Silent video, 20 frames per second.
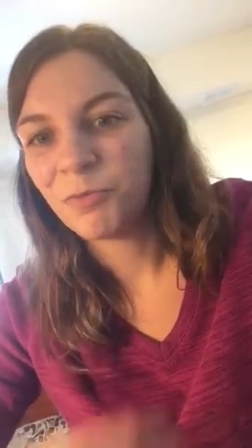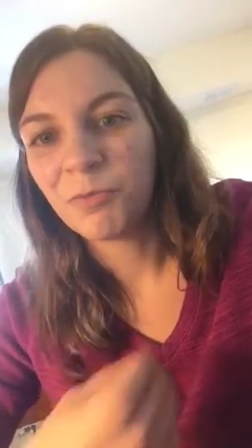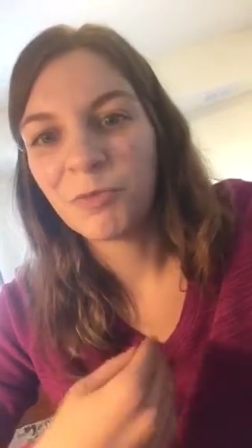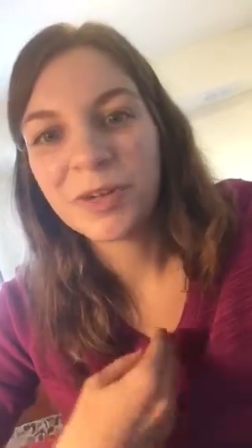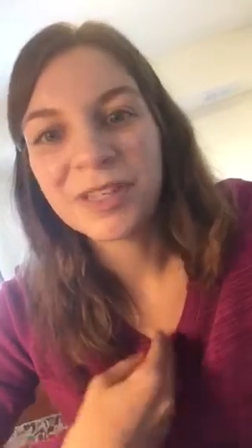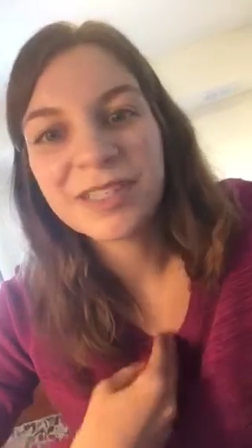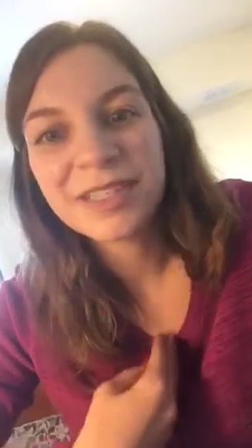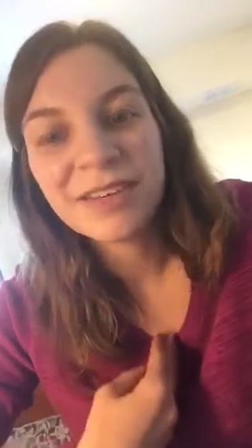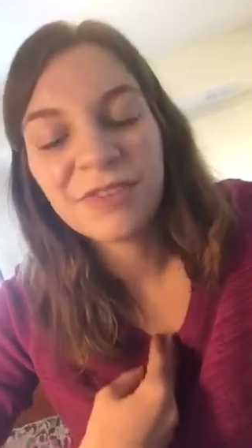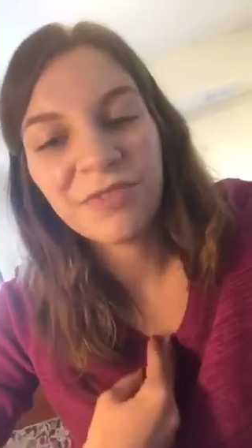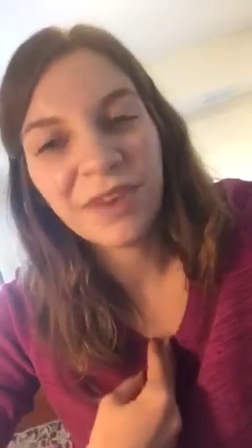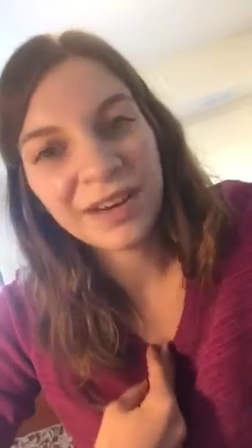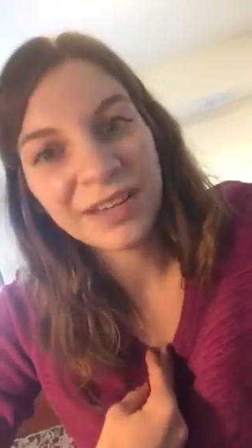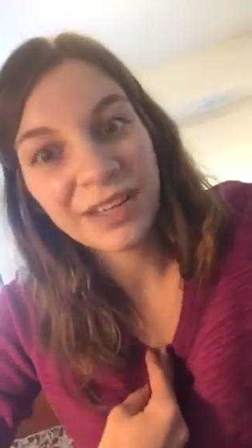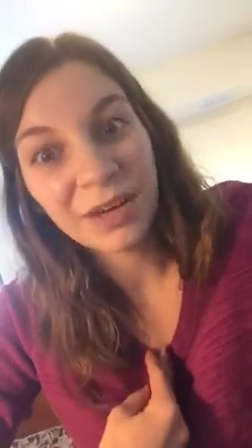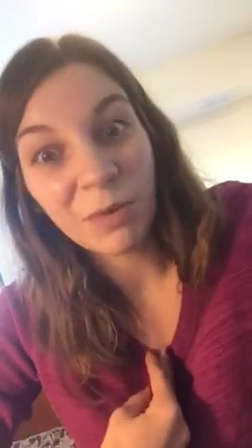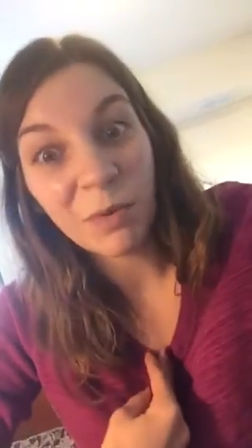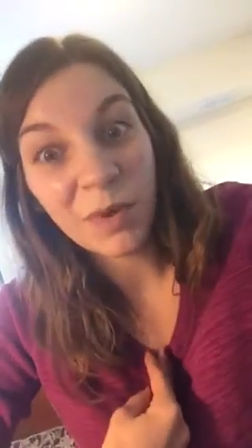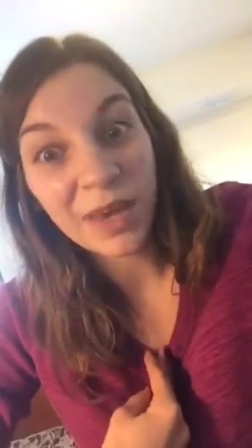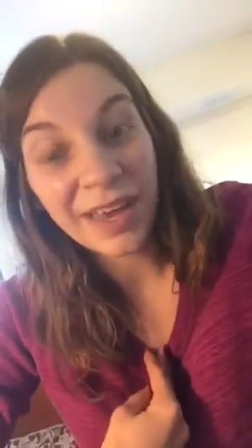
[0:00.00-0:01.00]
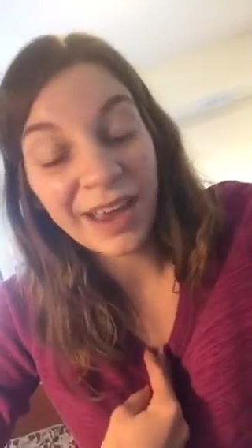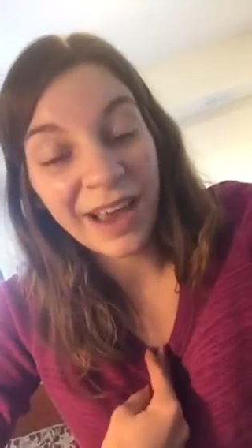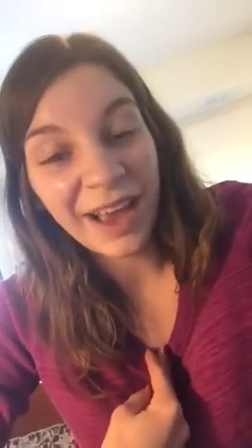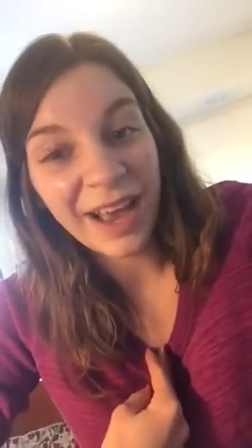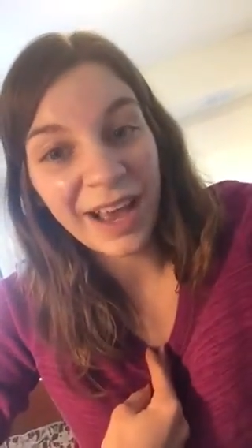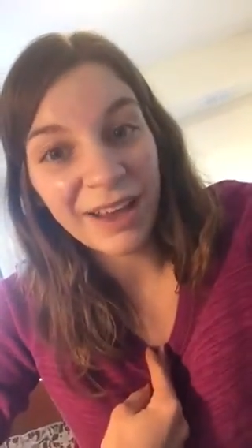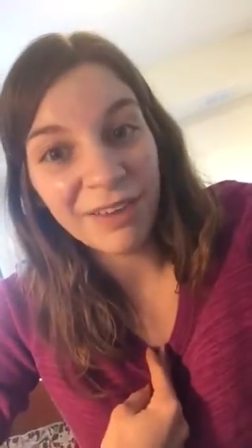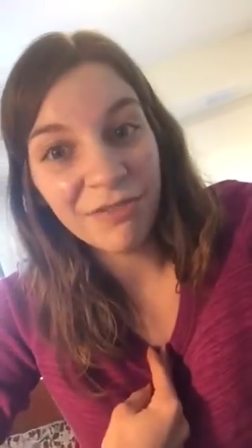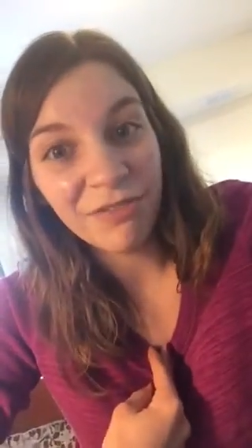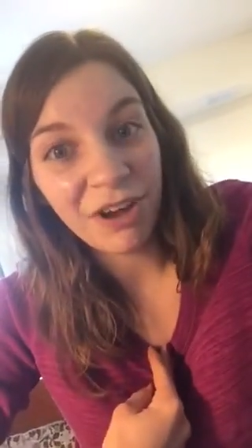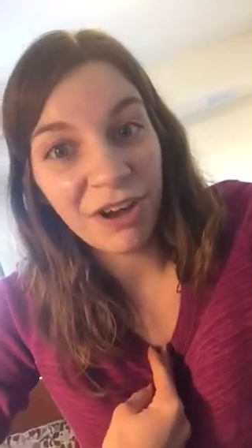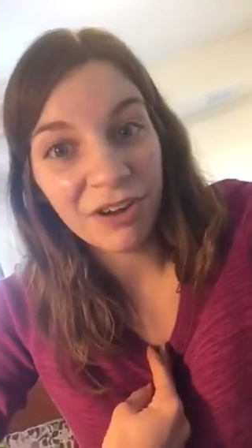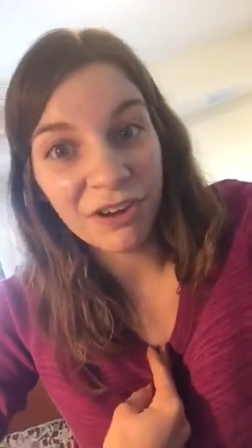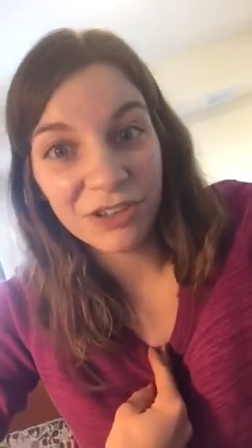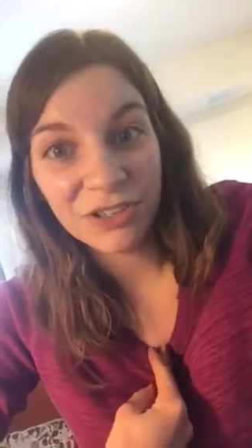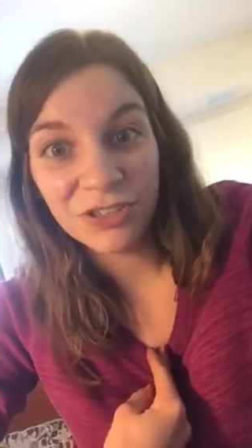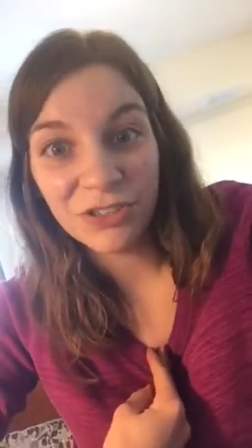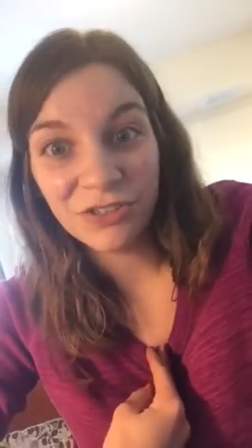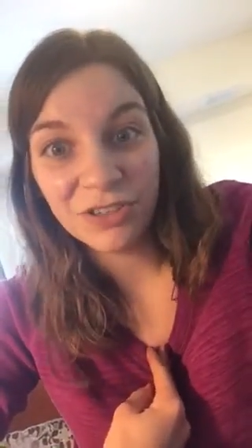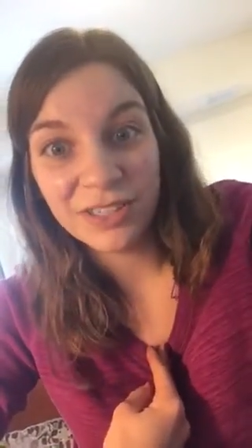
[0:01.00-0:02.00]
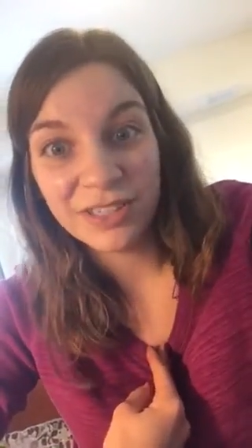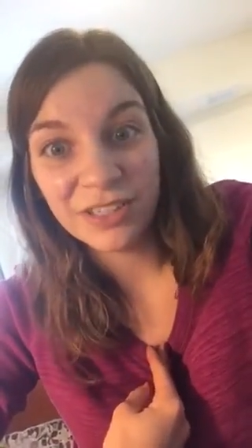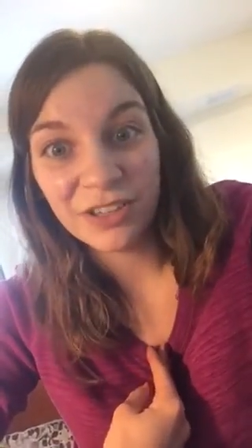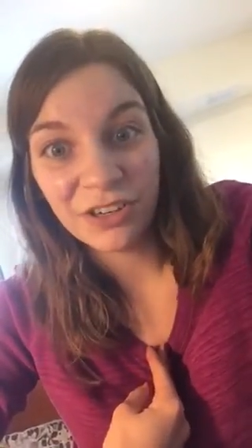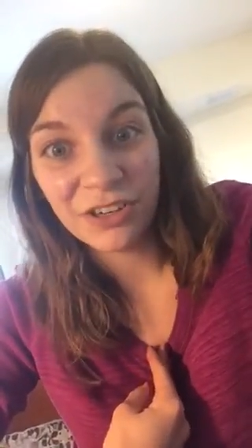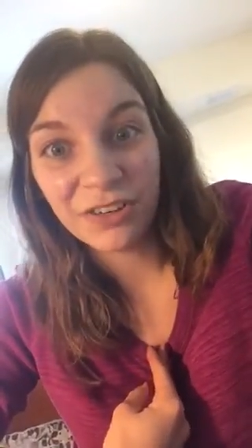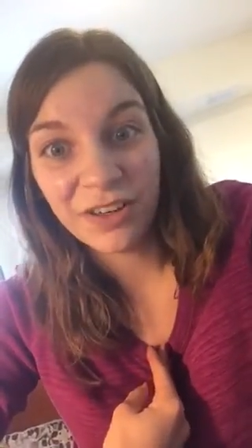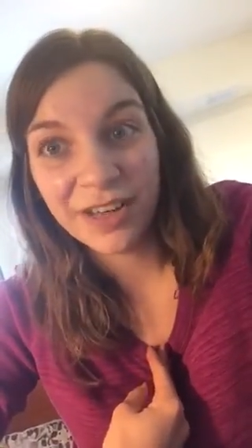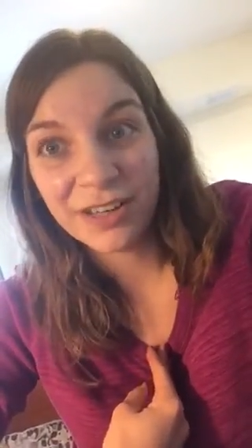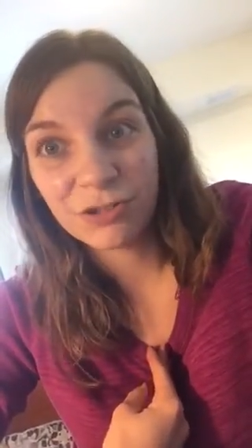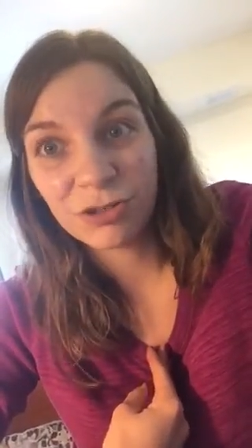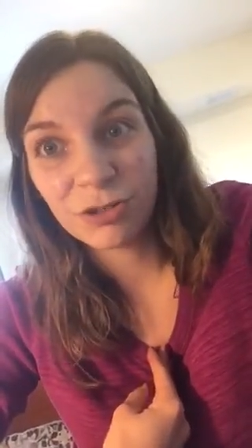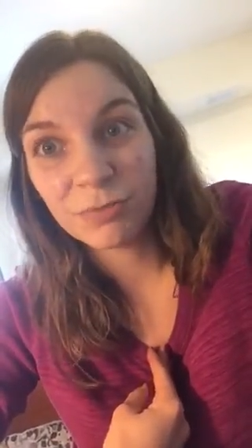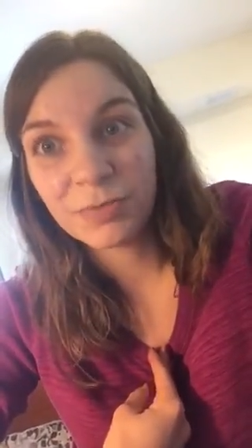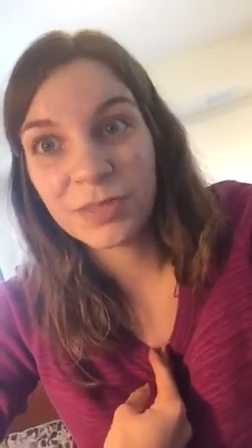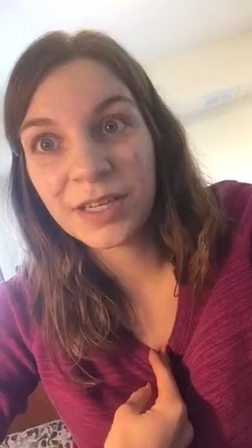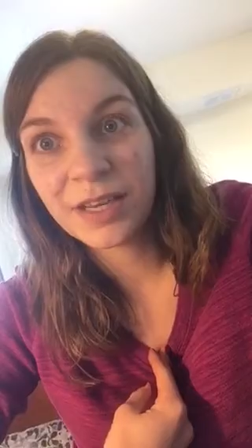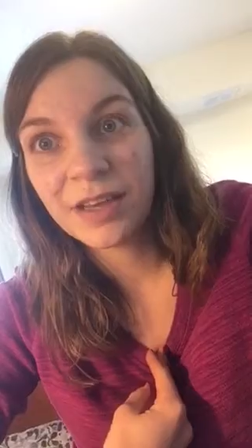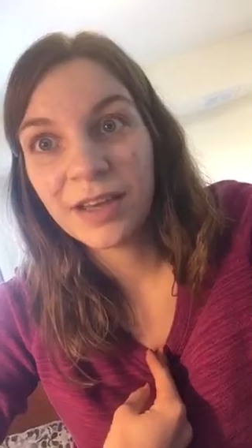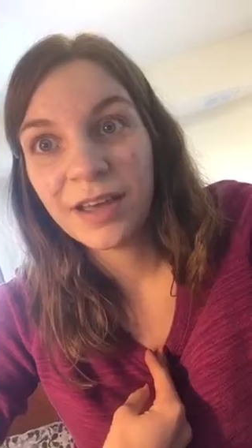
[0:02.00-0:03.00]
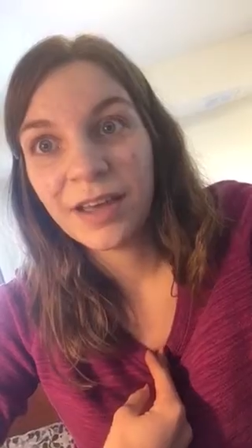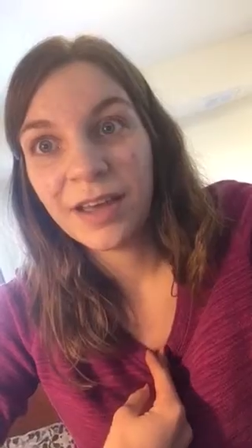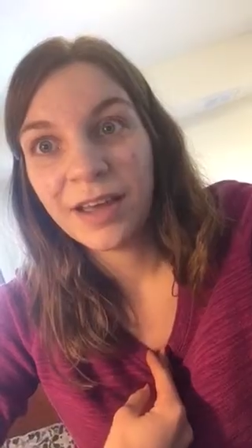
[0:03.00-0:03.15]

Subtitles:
what's the effect that we have on our students in our classrooms,